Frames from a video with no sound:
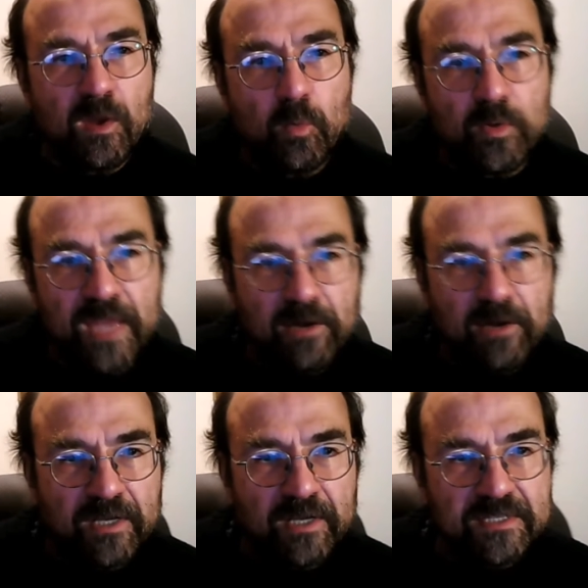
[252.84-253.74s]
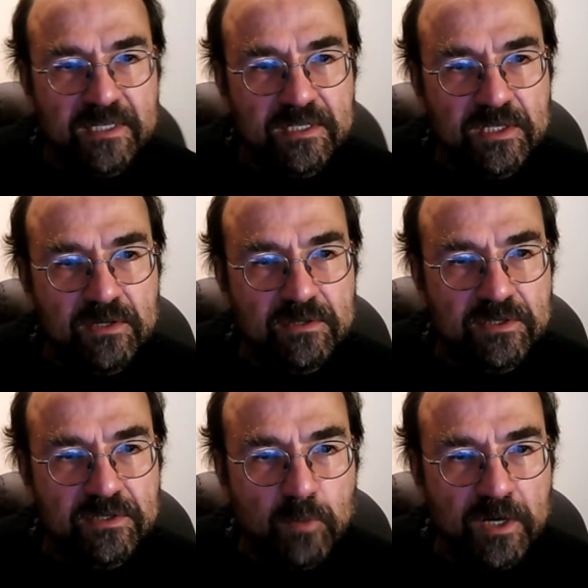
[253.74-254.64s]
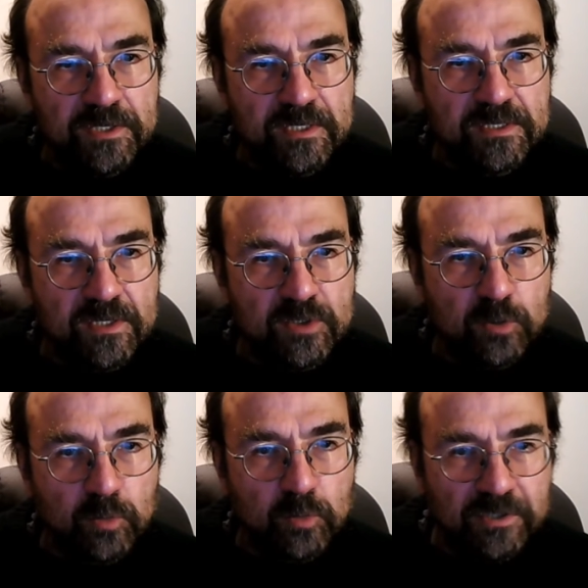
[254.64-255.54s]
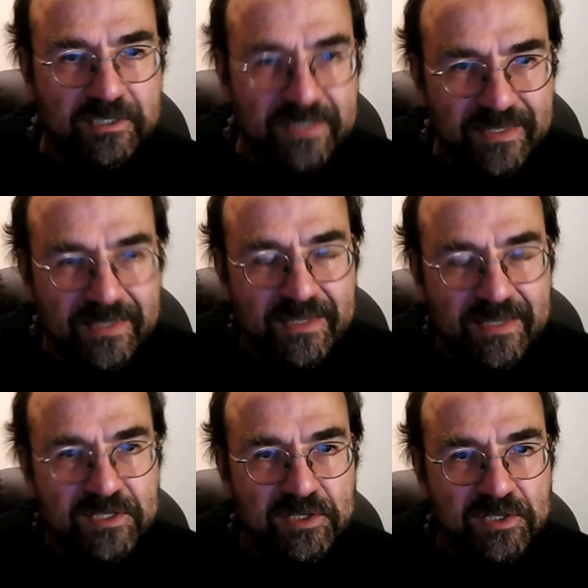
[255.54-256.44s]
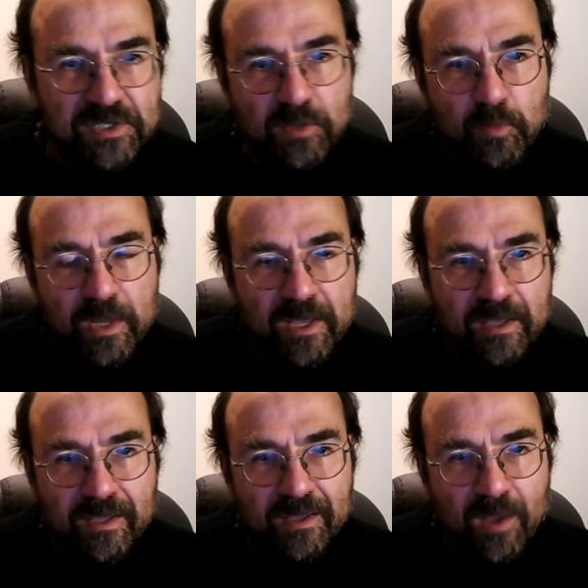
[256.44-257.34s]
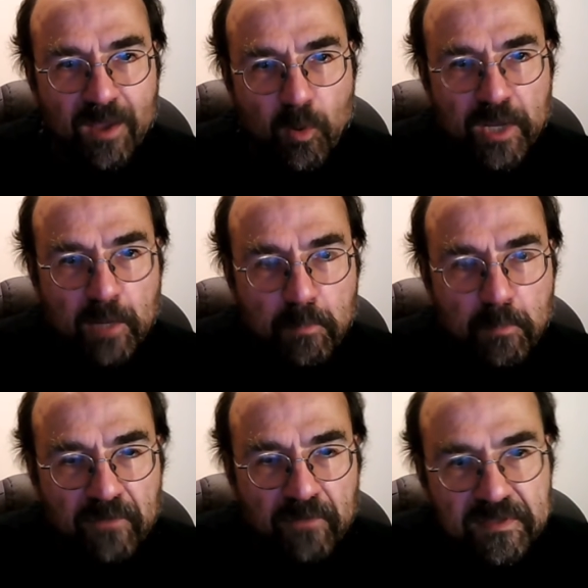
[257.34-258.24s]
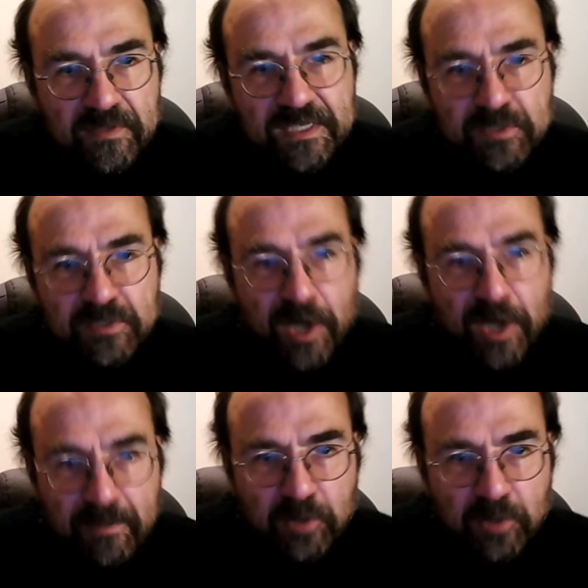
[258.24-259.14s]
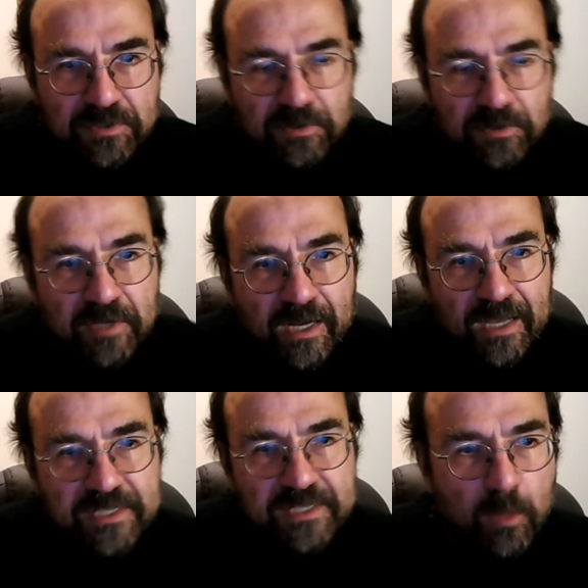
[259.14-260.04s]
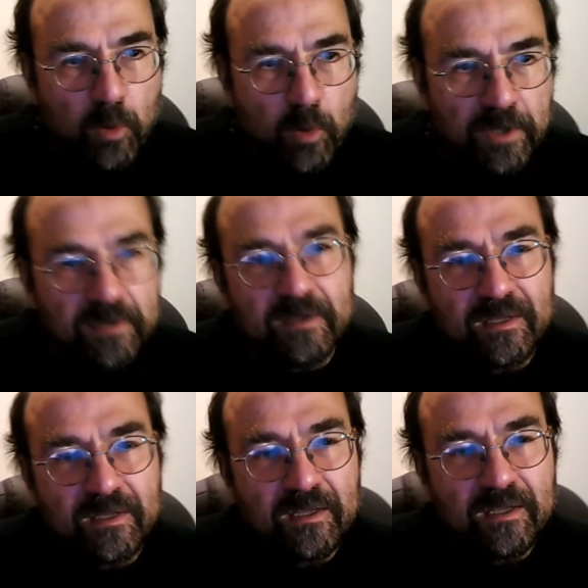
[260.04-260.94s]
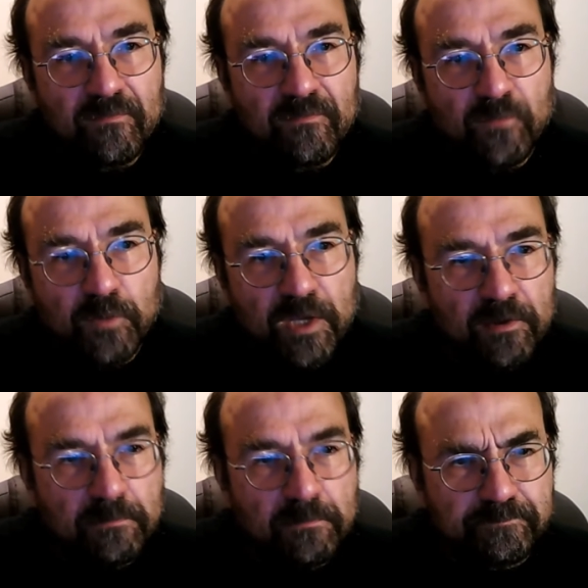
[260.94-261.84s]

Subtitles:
without connecting to the wider social world. It's just that we're working with both at the same time, not neglecting one or the other.